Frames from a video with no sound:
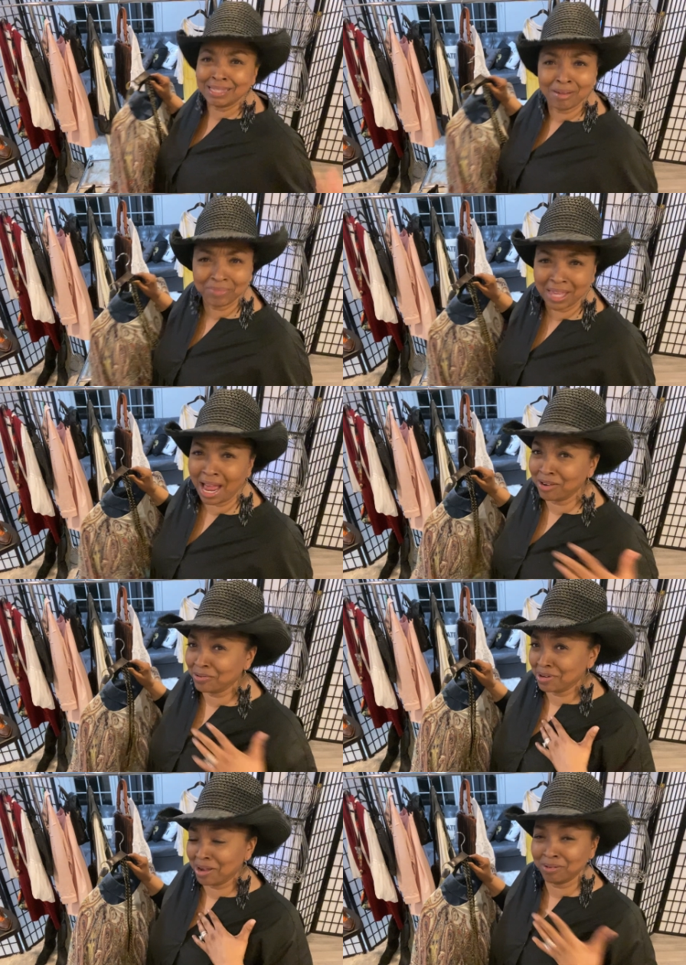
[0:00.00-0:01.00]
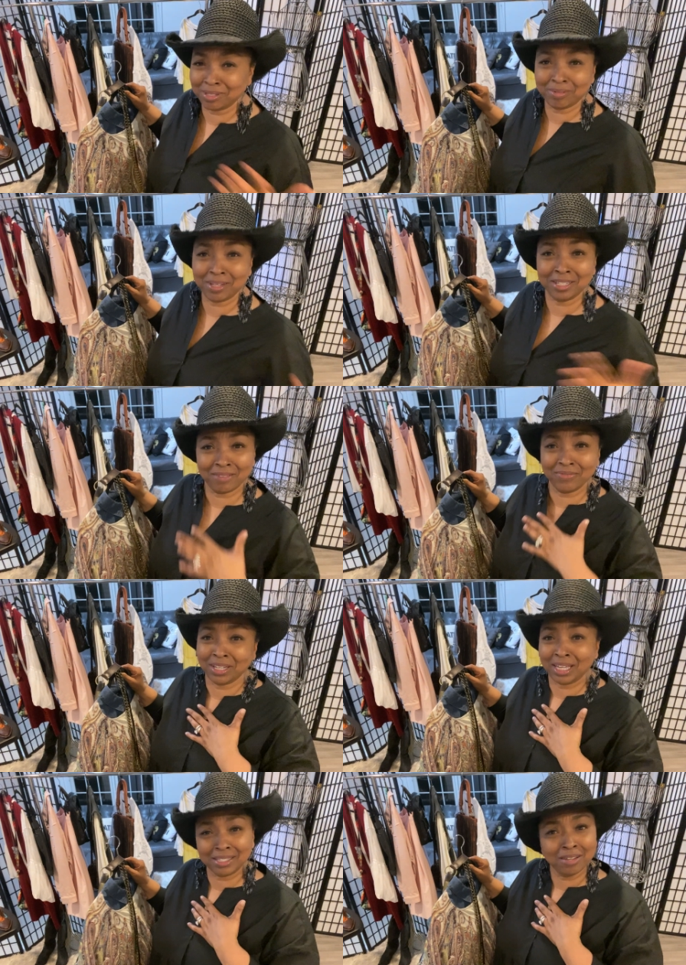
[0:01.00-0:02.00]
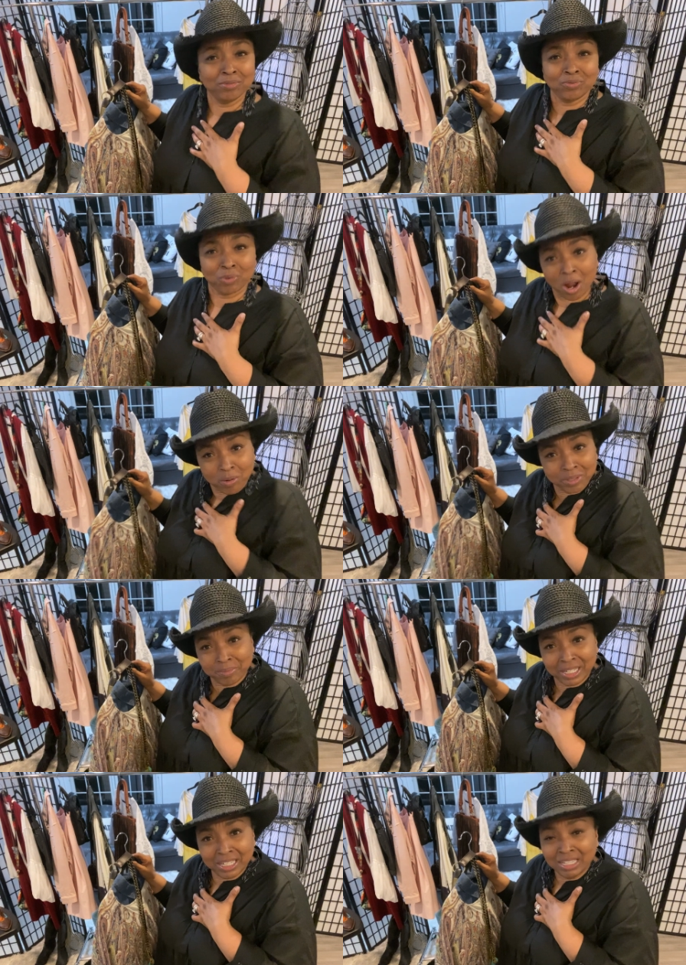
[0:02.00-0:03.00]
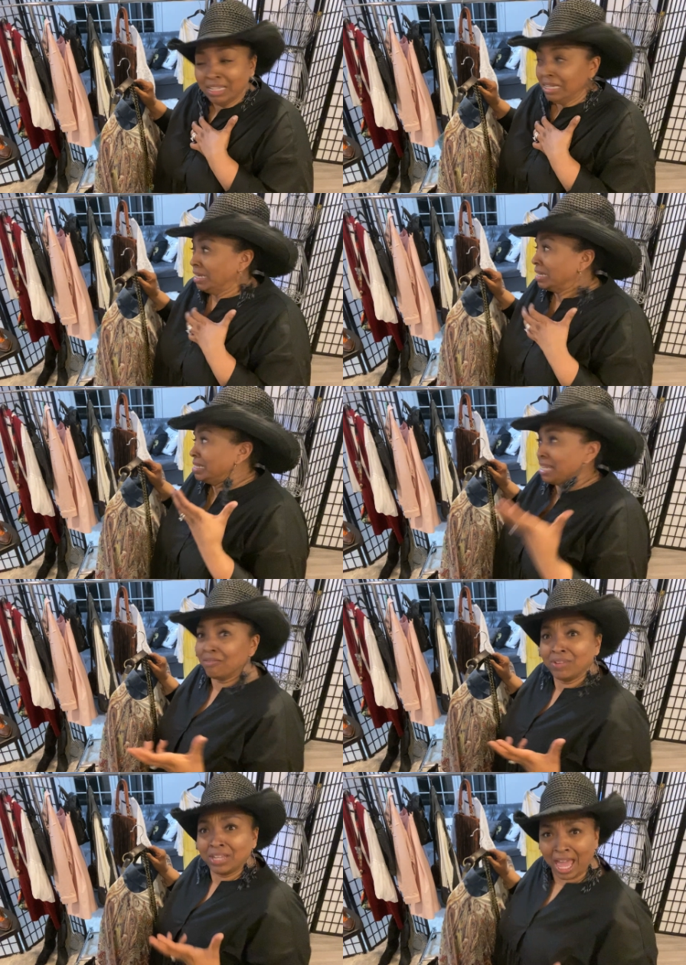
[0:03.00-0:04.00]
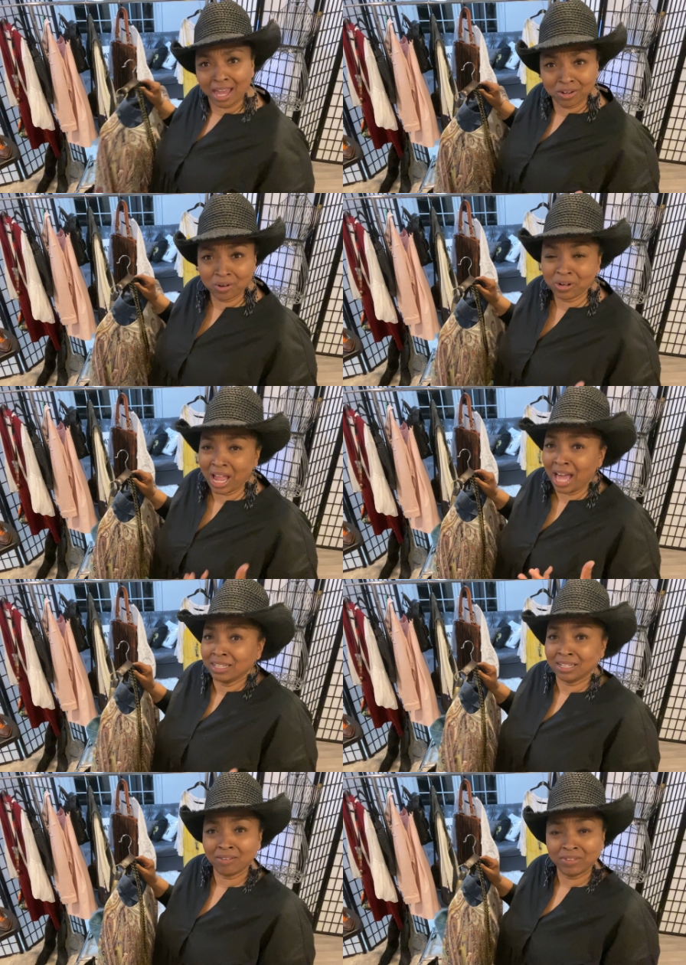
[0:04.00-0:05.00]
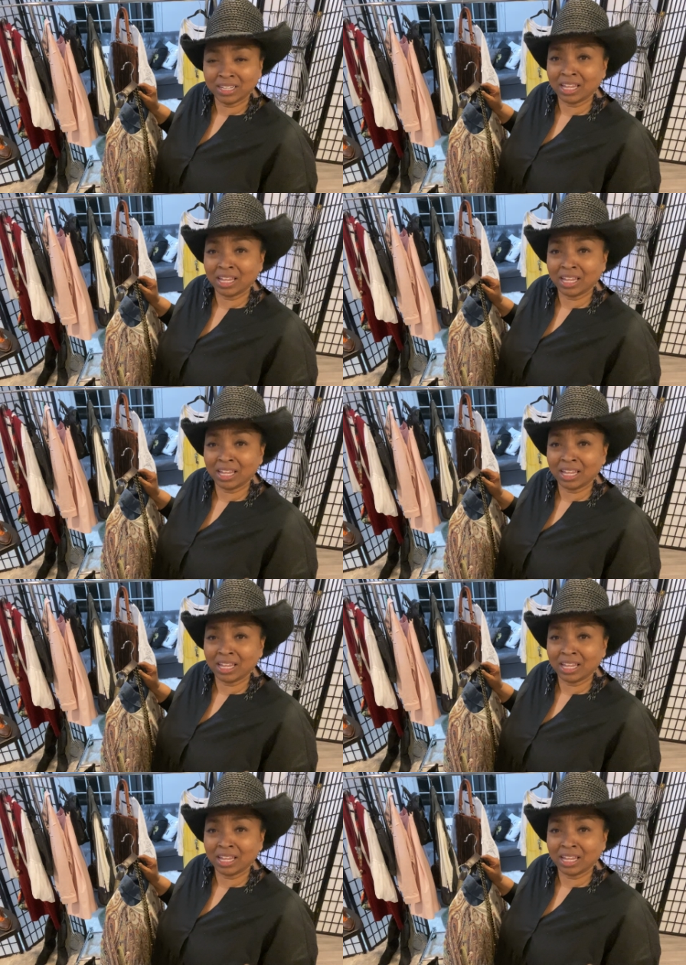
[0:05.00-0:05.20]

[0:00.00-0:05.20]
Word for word: something, I don't know. Sometimes I feel like something's wrong with me because every category, I love it.